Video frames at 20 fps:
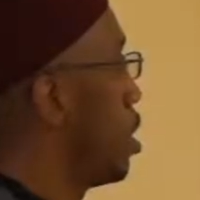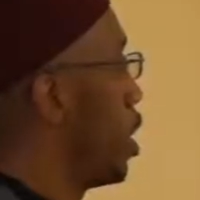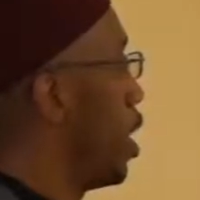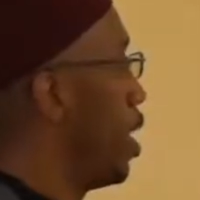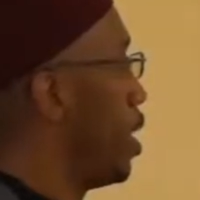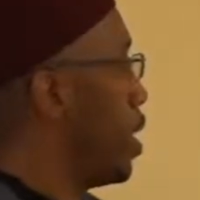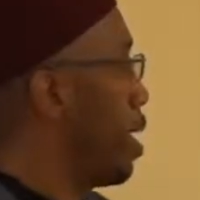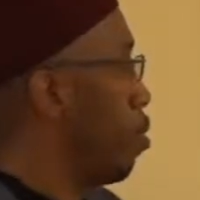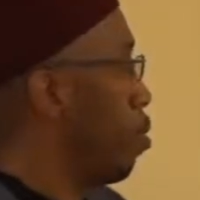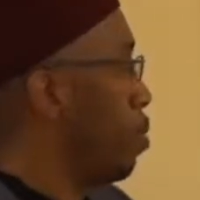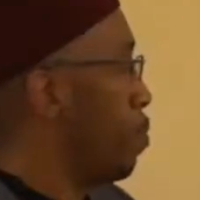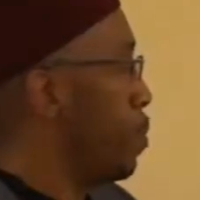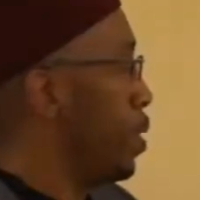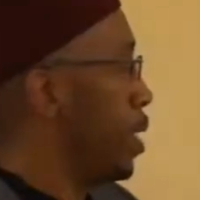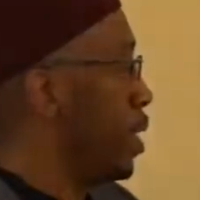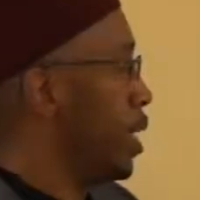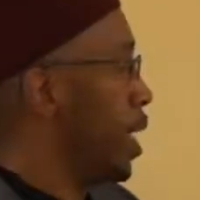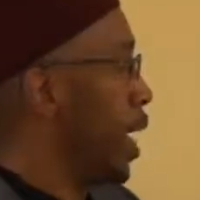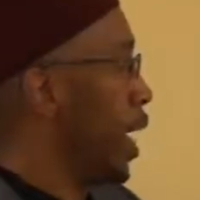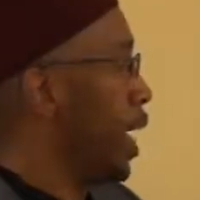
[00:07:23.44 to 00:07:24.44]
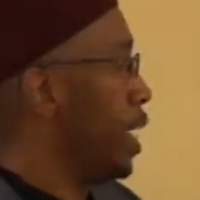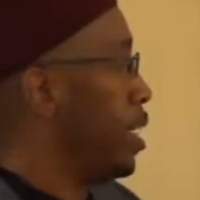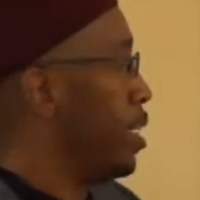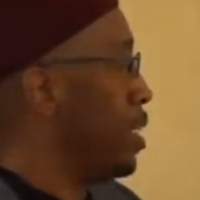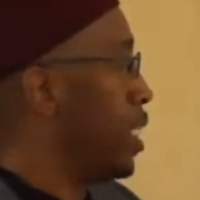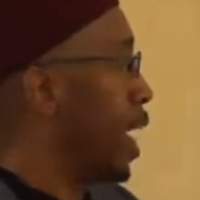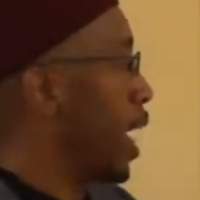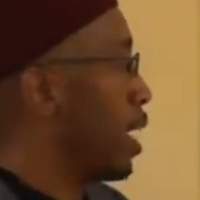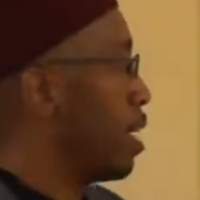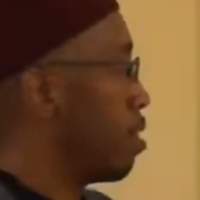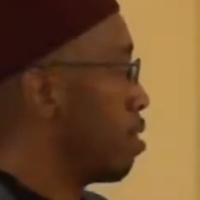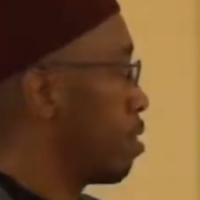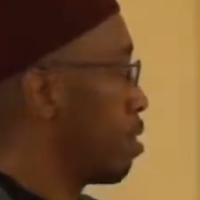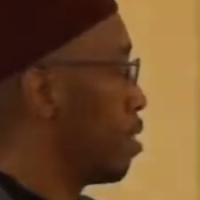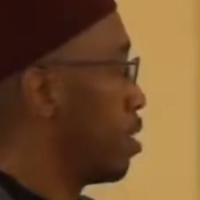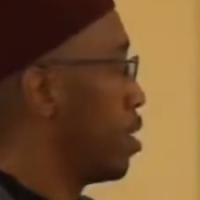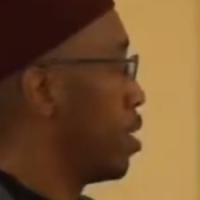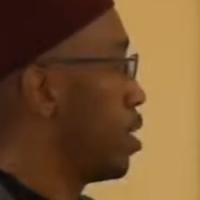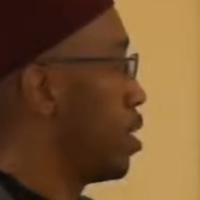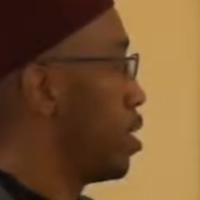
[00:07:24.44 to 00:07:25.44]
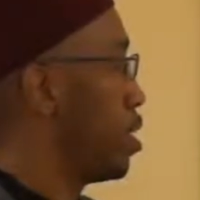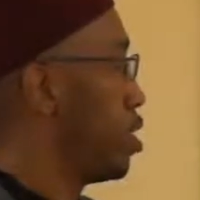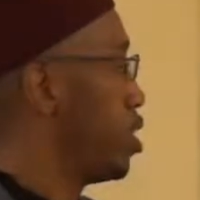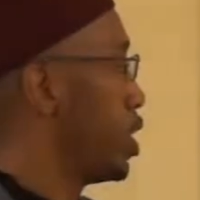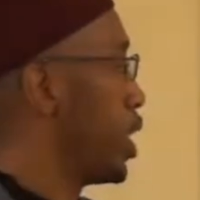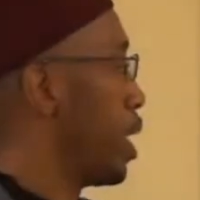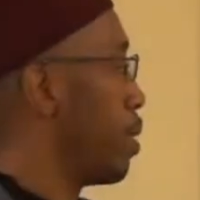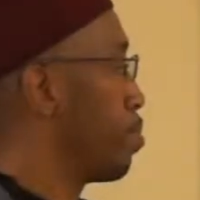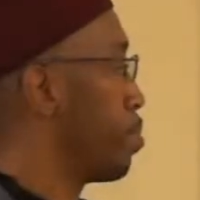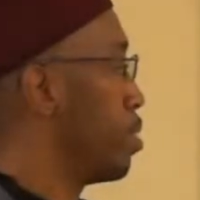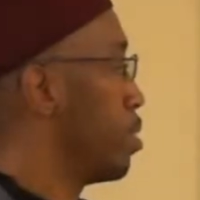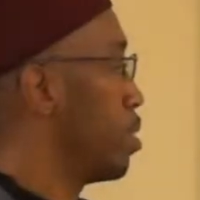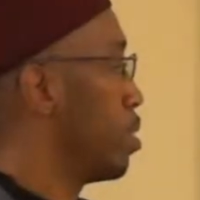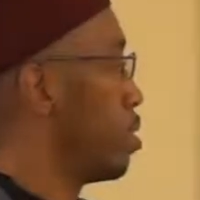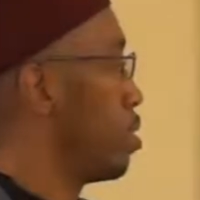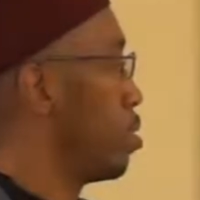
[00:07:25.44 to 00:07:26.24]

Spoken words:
And that would be in the 89th chapter